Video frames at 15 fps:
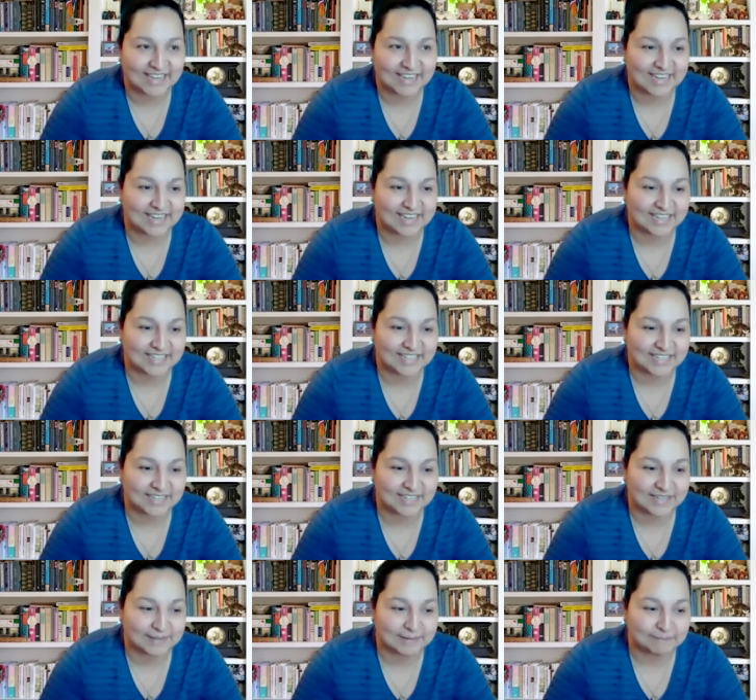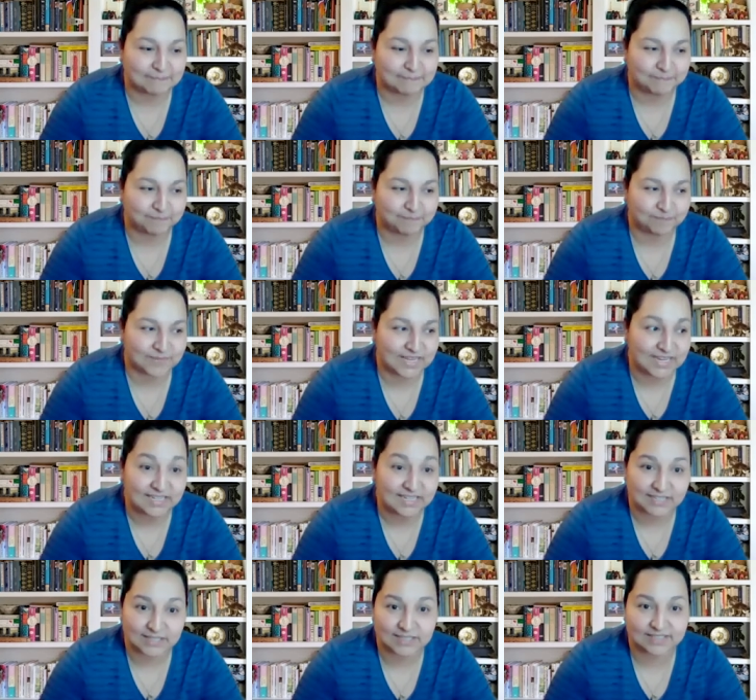And um,
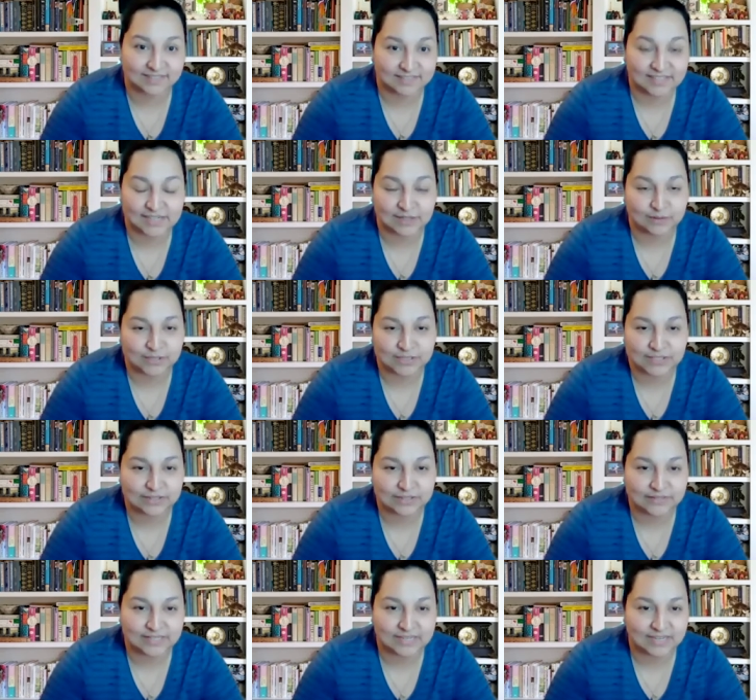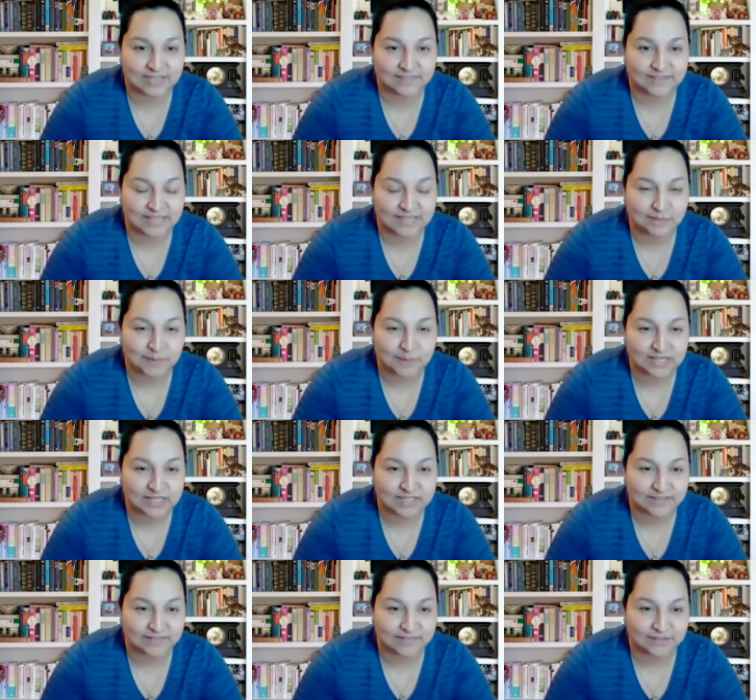yeah, it's, you know, just doing kind of the independent
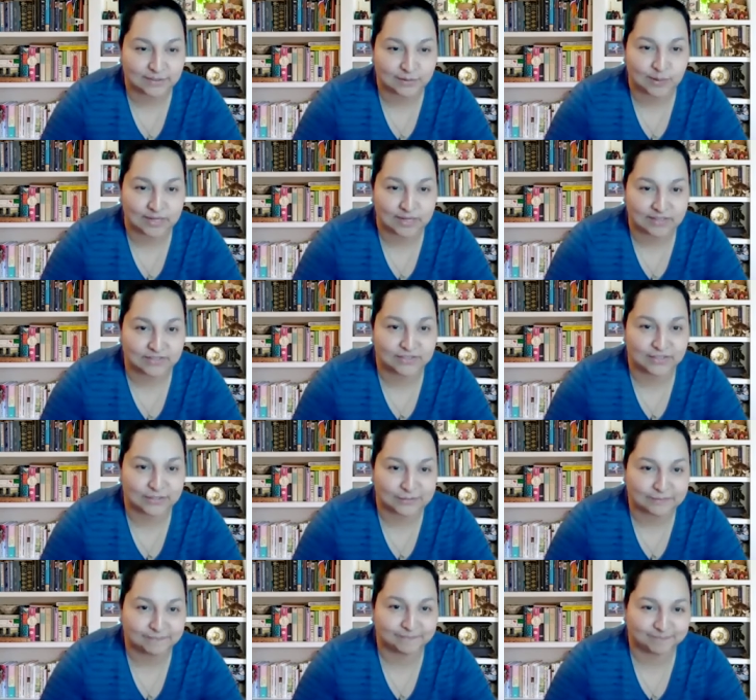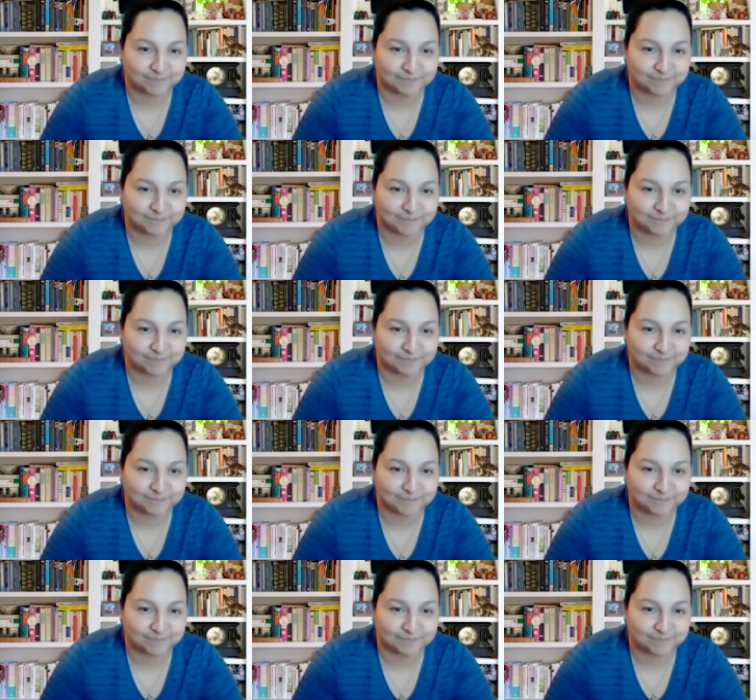stuff for a little while. So.